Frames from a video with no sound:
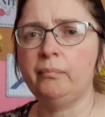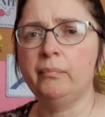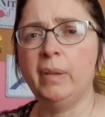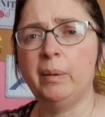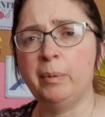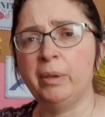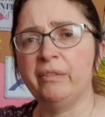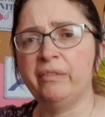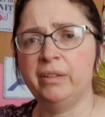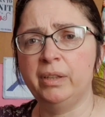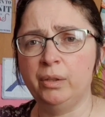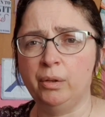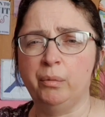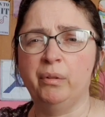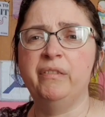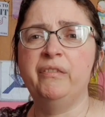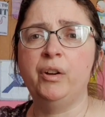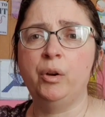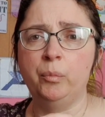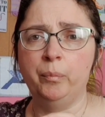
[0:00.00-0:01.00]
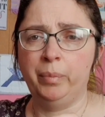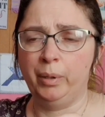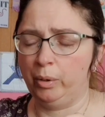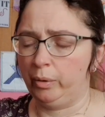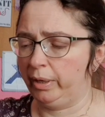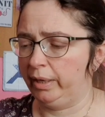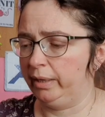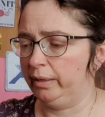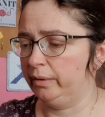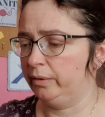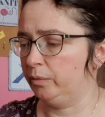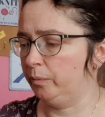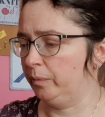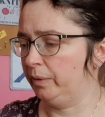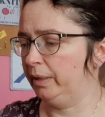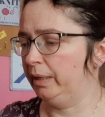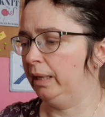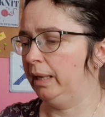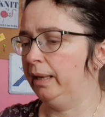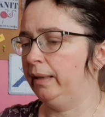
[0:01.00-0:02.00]
maybe a phone pocket or
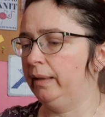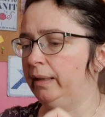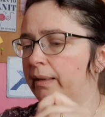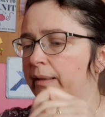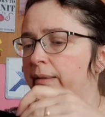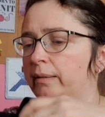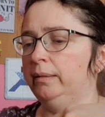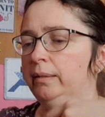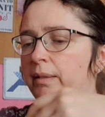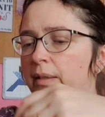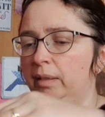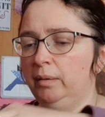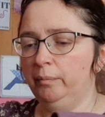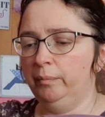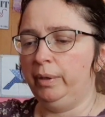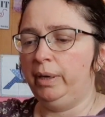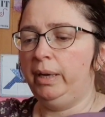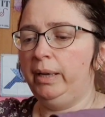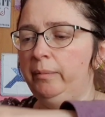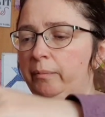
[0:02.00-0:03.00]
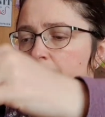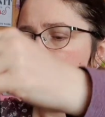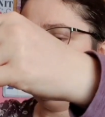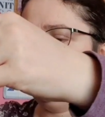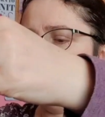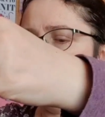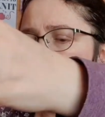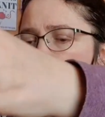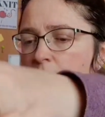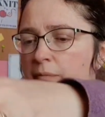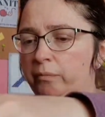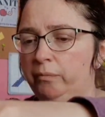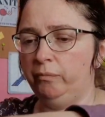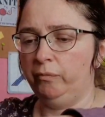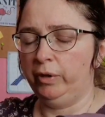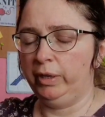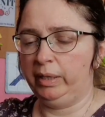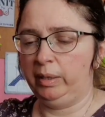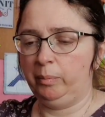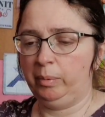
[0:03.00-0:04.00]
something like that. But I'm
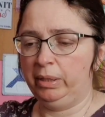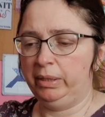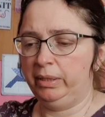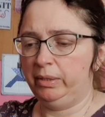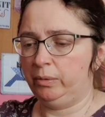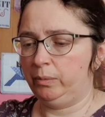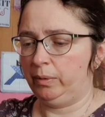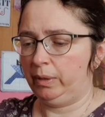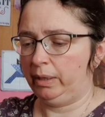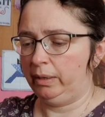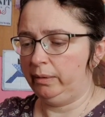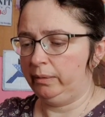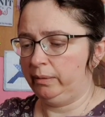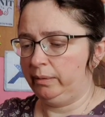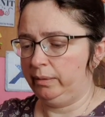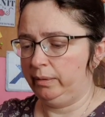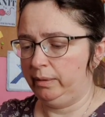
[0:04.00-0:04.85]
really pleased with that.